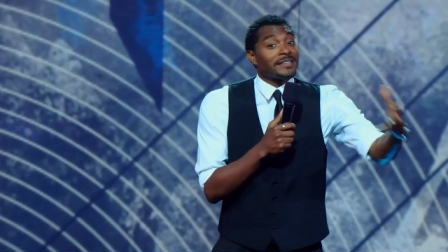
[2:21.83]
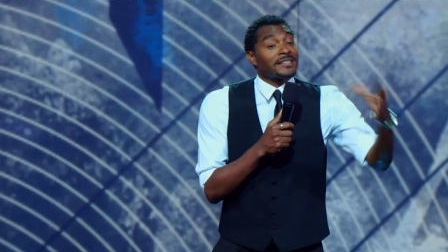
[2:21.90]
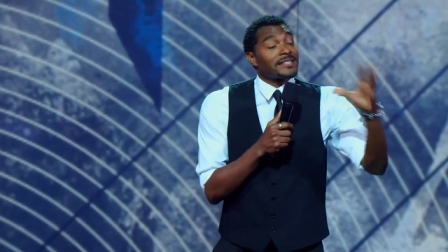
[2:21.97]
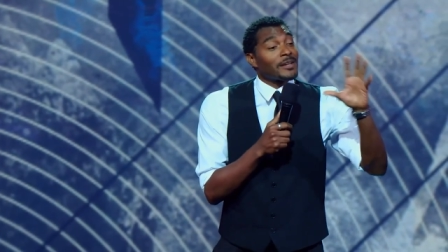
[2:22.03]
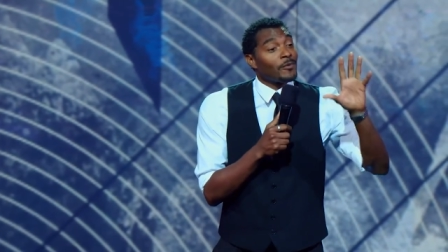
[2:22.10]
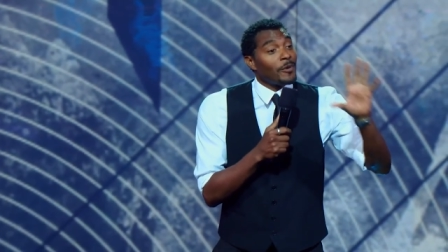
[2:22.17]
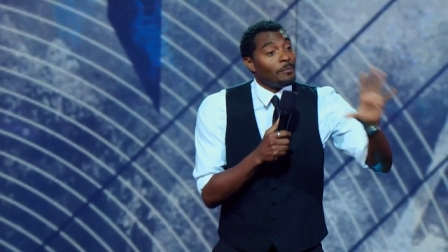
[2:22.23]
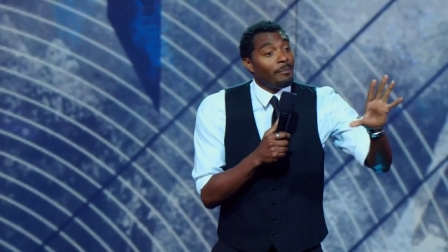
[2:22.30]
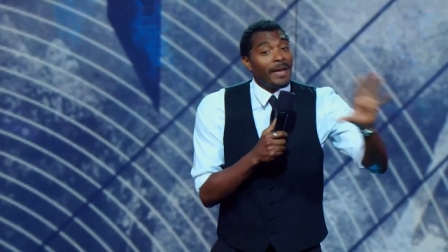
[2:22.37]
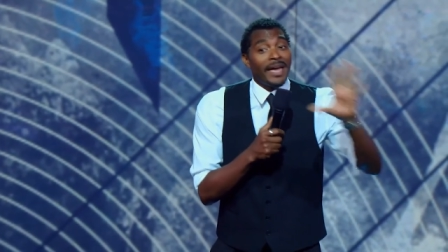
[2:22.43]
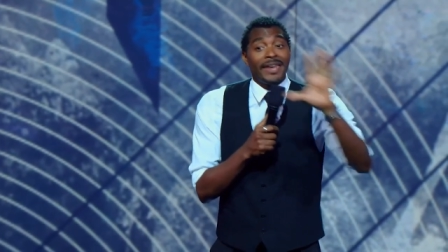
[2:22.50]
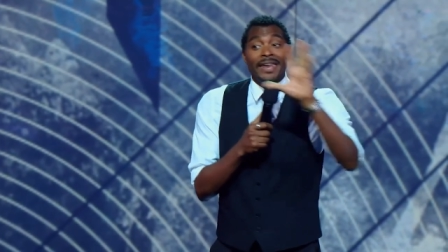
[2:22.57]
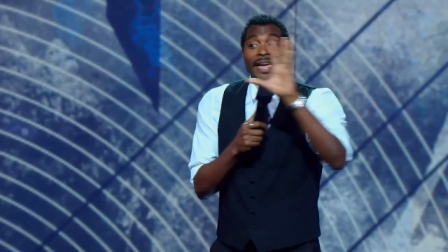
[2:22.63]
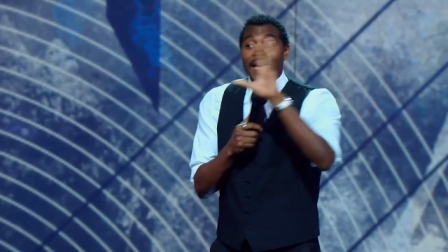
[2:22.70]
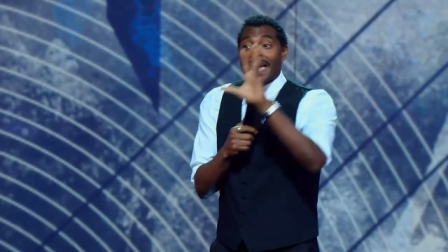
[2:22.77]
There were
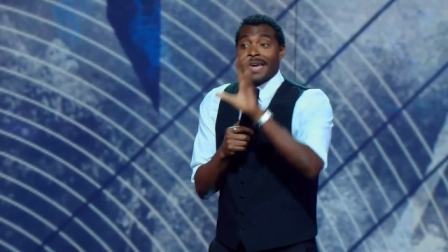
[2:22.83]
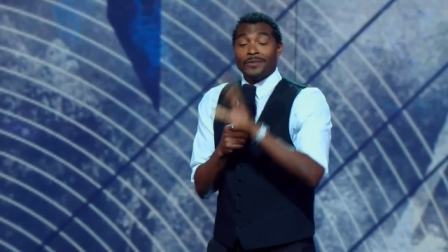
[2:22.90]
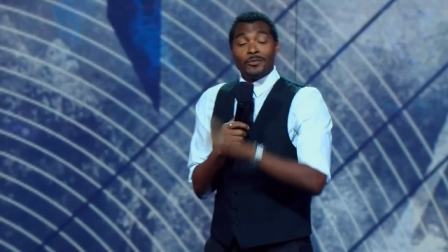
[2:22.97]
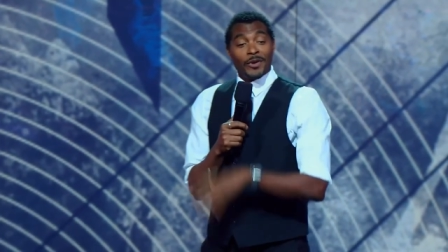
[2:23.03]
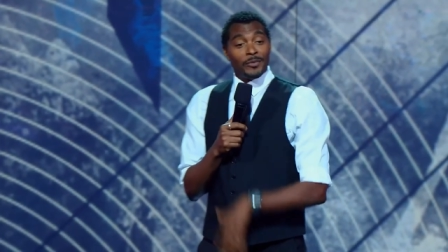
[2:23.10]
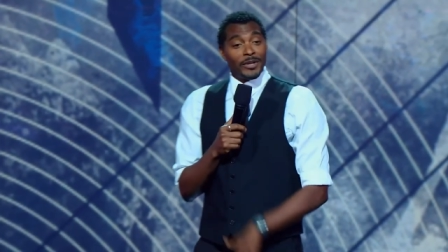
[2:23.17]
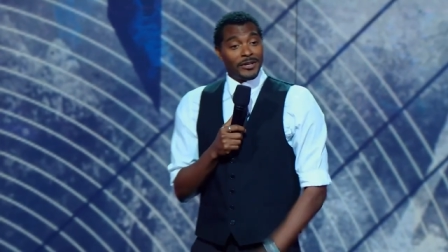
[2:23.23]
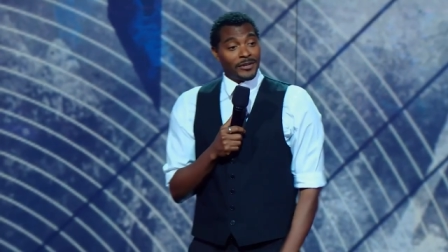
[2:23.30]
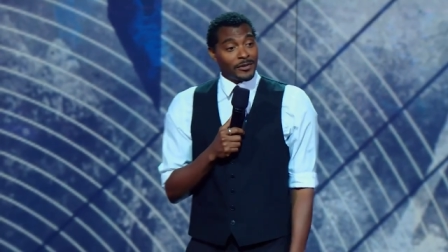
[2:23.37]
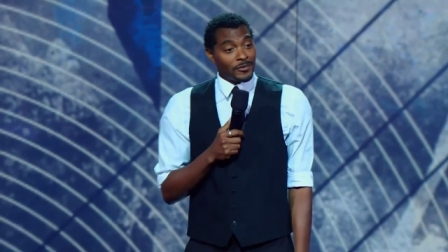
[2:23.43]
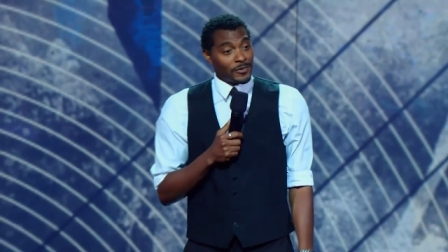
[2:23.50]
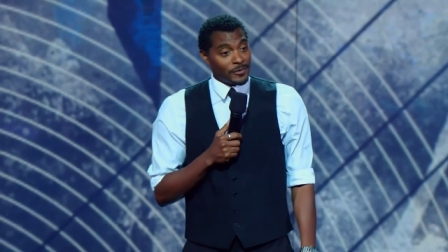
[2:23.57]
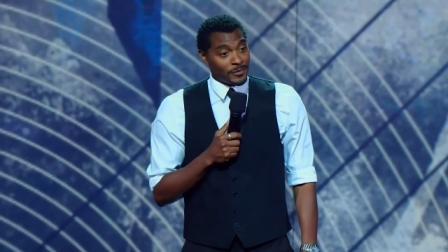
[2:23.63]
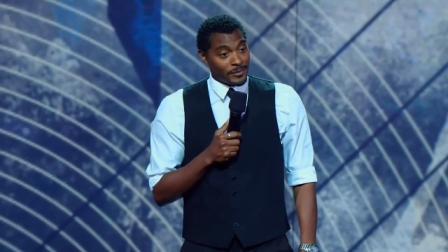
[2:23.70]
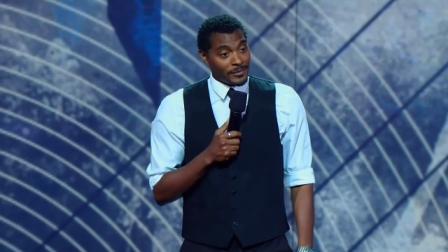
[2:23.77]
men and women in the room.